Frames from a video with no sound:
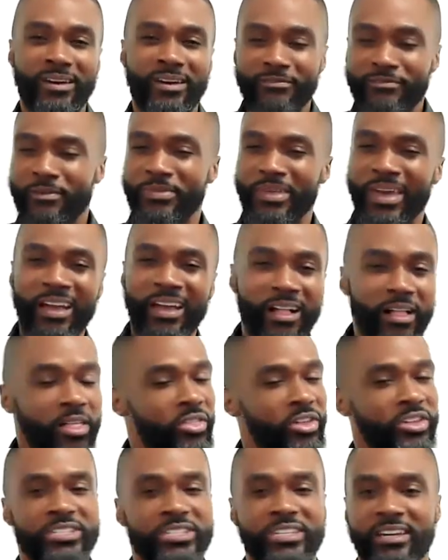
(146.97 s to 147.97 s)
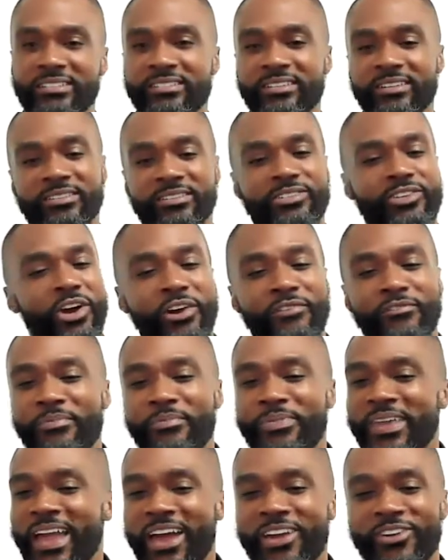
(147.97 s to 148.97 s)
from the health sectors, from
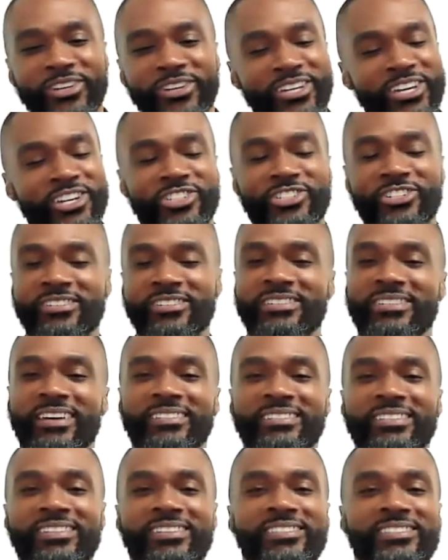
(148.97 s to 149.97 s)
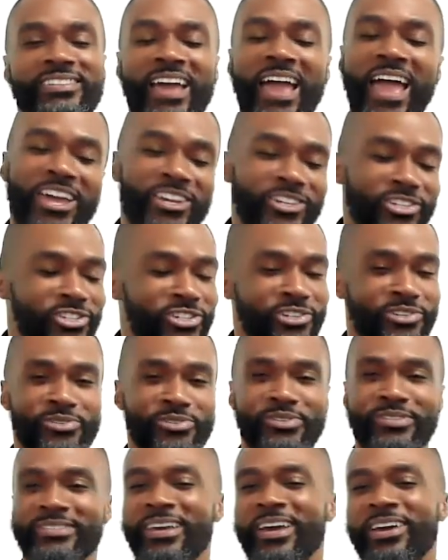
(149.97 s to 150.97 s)
the education sectors,
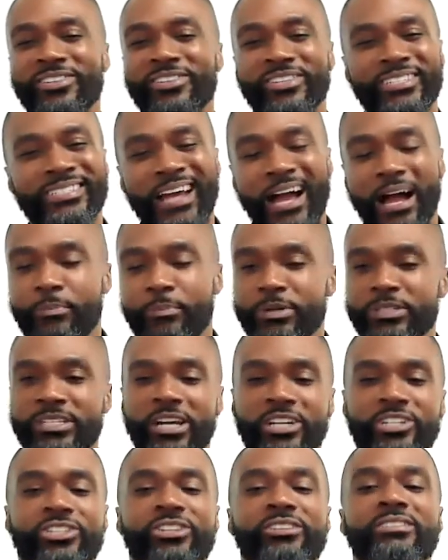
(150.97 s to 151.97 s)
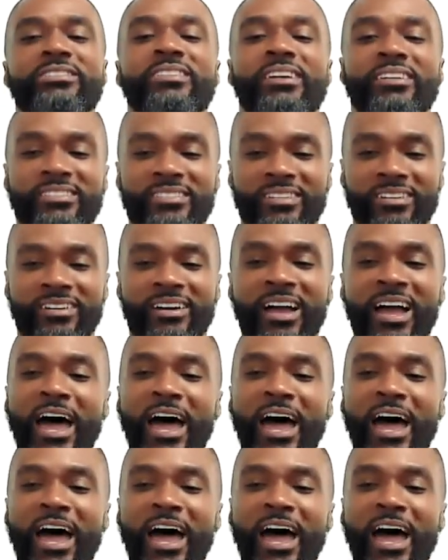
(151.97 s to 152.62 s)
NGOs, the child protection sector.